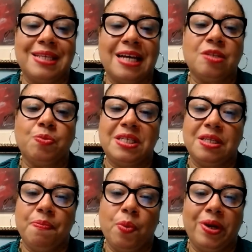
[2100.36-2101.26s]
that's what's
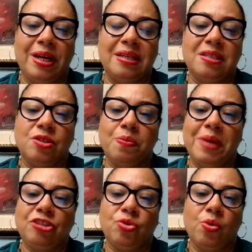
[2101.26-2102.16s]
important, is to
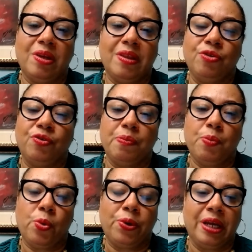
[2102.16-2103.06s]
make sure that you're
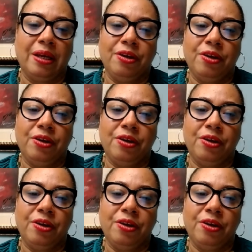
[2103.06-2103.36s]
reporting,